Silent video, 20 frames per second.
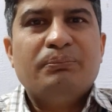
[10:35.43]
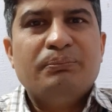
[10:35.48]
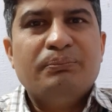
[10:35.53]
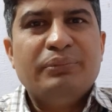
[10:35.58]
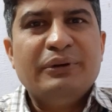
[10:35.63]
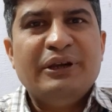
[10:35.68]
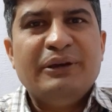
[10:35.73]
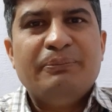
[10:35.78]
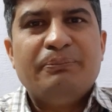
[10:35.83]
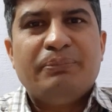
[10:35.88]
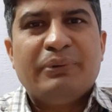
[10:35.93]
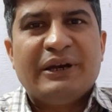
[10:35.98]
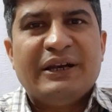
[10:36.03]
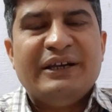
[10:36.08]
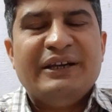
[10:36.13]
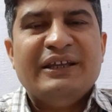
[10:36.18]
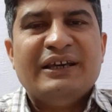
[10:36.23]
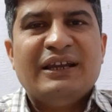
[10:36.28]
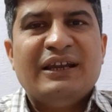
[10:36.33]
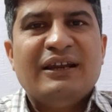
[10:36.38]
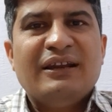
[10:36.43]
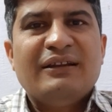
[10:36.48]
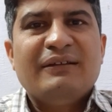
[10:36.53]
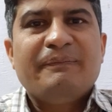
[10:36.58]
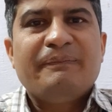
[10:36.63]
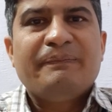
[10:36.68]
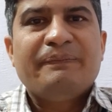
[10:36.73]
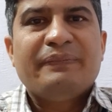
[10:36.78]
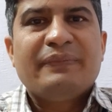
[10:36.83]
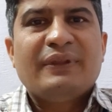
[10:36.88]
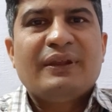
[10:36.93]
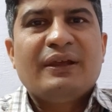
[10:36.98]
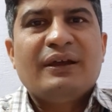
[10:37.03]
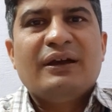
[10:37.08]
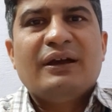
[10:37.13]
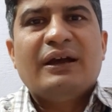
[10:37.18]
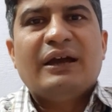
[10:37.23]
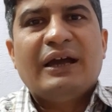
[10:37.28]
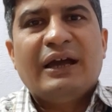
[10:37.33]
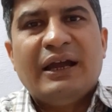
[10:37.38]
preprandial
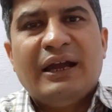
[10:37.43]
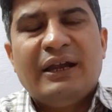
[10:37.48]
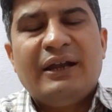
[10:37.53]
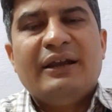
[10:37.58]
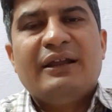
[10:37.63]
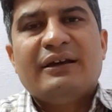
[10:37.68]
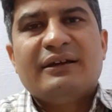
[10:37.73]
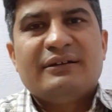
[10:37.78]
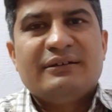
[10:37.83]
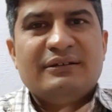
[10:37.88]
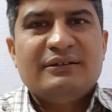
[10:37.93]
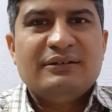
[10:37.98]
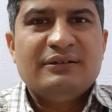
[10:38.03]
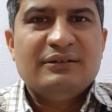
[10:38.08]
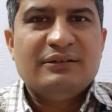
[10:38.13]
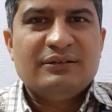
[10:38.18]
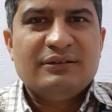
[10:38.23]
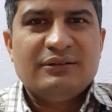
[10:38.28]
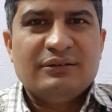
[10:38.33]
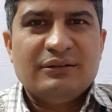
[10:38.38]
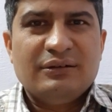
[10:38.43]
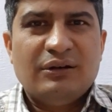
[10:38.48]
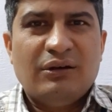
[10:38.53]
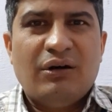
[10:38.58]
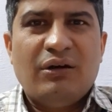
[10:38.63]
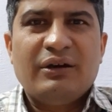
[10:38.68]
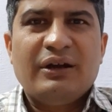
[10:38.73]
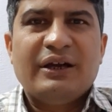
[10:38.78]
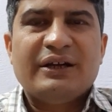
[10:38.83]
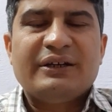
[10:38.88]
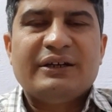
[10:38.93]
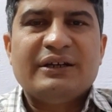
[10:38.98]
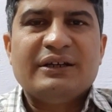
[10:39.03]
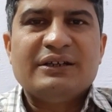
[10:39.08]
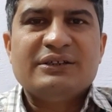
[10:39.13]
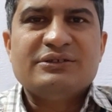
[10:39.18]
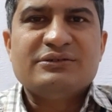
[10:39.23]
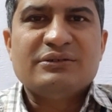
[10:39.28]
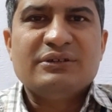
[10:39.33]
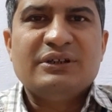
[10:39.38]
and long-acting
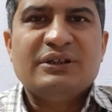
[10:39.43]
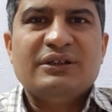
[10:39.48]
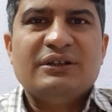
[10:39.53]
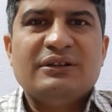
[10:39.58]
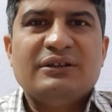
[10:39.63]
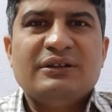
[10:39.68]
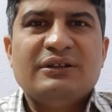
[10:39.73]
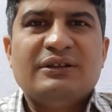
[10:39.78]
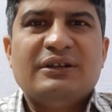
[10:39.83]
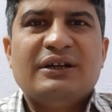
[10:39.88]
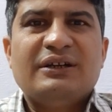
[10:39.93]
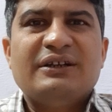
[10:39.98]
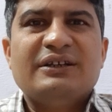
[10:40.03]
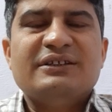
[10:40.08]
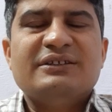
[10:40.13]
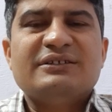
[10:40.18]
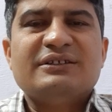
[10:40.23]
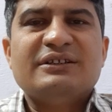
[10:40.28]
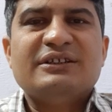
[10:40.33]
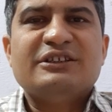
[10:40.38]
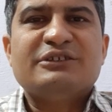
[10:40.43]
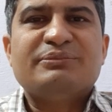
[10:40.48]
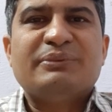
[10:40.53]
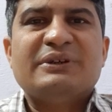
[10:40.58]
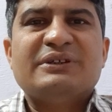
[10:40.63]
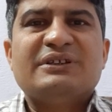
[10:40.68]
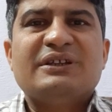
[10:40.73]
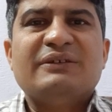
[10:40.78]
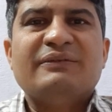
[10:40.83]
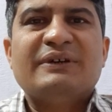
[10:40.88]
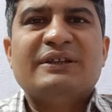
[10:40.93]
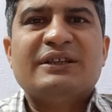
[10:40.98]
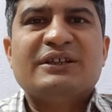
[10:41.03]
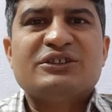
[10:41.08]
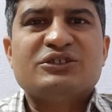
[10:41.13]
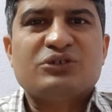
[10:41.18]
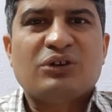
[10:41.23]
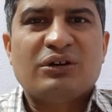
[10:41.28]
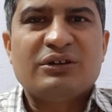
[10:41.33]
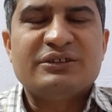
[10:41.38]
insulin. That is especially when the
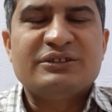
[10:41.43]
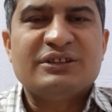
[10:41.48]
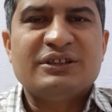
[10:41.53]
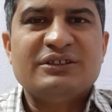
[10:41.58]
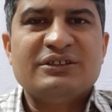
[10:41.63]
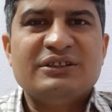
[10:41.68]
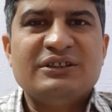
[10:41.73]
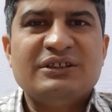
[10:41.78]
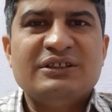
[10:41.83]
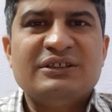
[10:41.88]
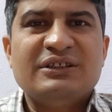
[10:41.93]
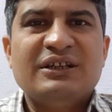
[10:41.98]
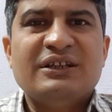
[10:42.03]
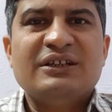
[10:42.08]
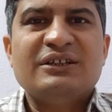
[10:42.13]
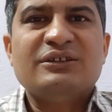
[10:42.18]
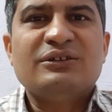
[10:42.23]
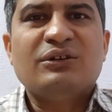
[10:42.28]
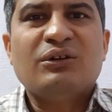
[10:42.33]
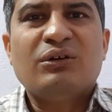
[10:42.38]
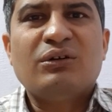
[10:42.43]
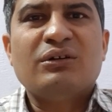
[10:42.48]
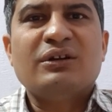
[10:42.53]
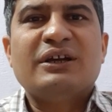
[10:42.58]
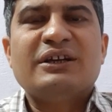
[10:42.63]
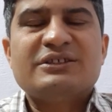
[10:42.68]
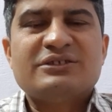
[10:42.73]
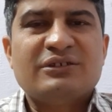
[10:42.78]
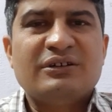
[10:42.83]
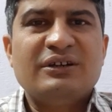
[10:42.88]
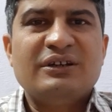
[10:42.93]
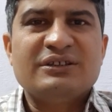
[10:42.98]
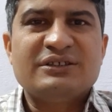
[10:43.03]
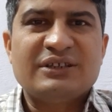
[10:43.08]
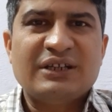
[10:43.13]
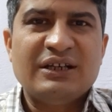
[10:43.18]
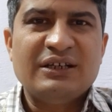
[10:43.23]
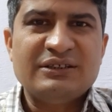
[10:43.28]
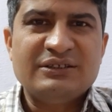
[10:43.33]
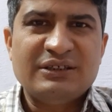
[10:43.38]
short surgery, that is
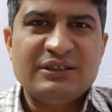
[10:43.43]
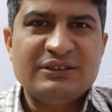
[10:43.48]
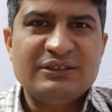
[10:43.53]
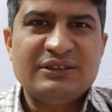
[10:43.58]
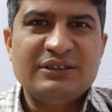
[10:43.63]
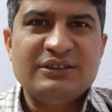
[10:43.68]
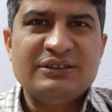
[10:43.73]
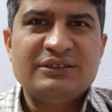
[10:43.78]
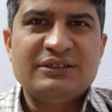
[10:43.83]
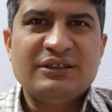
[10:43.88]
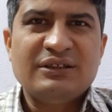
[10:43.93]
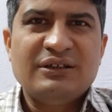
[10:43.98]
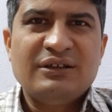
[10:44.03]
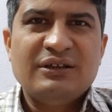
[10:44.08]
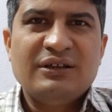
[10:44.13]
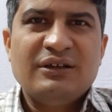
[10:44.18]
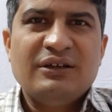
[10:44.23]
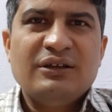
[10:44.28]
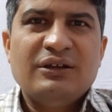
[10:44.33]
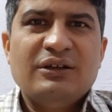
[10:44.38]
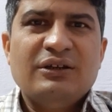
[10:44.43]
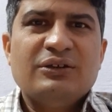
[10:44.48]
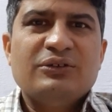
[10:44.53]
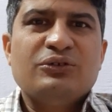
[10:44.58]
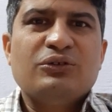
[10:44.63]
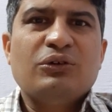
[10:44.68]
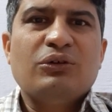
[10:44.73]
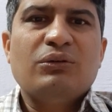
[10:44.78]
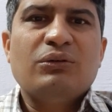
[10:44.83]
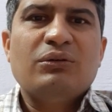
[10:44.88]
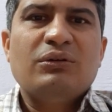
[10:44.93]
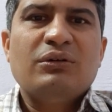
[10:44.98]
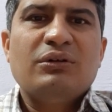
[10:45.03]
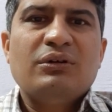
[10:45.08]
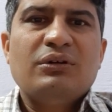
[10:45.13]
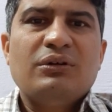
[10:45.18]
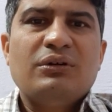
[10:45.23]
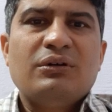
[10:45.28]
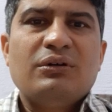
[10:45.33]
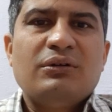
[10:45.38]
non-gastrointestinal surgeries. So
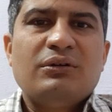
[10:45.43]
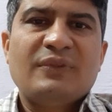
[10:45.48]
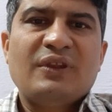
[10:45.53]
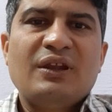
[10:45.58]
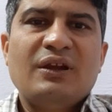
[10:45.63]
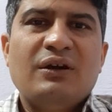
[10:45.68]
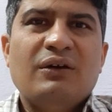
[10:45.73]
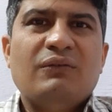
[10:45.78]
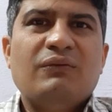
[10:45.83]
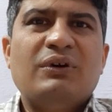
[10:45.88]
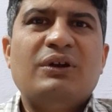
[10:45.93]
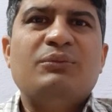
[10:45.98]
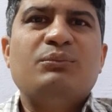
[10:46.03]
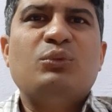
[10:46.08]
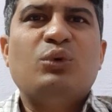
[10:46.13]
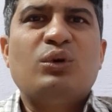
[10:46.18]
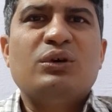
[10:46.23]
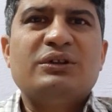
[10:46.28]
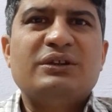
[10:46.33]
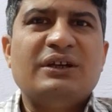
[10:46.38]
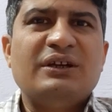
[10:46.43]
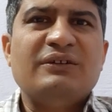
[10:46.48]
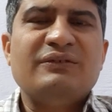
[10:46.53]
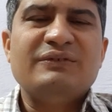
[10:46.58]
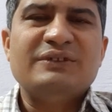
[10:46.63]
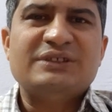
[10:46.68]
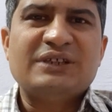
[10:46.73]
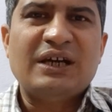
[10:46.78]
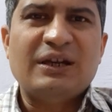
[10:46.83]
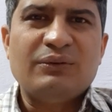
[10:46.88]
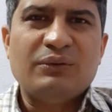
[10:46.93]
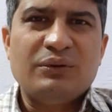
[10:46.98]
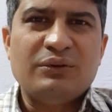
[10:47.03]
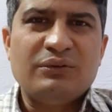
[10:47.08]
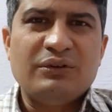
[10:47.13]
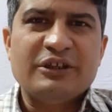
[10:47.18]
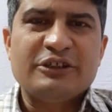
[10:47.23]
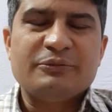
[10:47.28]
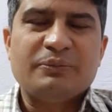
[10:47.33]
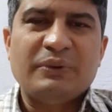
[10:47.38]
one more thing which I want
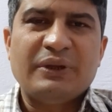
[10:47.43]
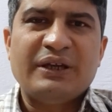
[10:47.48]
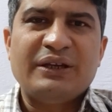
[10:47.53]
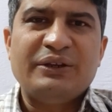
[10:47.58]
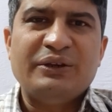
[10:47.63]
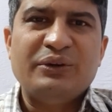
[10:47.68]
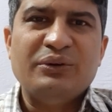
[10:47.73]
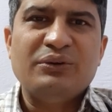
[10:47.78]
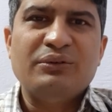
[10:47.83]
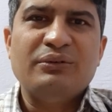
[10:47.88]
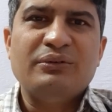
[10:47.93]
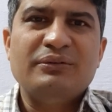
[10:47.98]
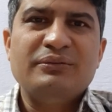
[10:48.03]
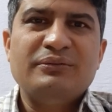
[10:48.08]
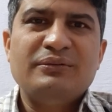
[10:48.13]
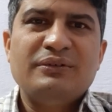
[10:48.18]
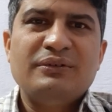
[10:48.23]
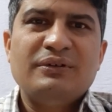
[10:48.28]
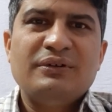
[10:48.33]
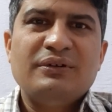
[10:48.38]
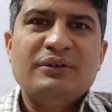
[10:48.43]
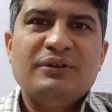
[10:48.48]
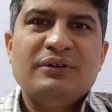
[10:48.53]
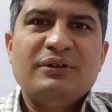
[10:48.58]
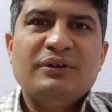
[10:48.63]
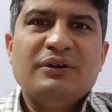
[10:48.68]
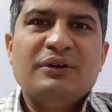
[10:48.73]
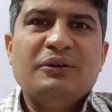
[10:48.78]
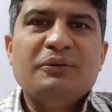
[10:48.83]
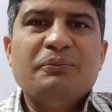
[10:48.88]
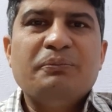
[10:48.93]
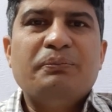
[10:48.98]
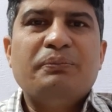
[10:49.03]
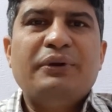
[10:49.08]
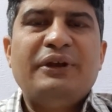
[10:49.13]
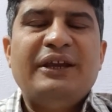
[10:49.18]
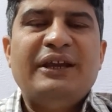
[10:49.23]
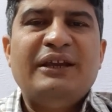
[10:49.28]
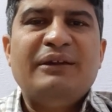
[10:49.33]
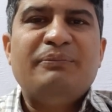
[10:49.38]
to explain you,
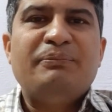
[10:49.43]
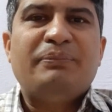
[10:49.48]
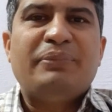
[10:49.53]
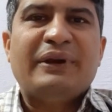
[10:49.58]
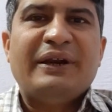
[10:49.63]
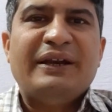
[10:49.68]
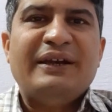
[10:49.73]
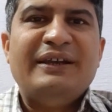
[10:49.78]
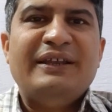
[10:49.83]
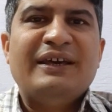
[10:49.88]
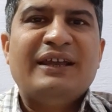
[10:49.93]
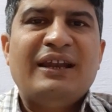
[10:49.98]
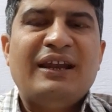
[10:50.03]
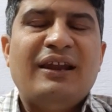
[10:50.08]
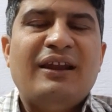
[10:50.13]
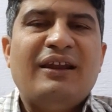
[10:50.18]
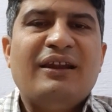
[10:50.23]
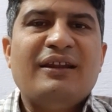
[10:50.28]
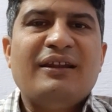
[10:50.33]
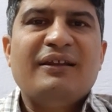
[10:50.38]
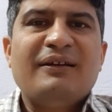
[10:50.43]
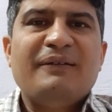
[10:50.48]
preprandial,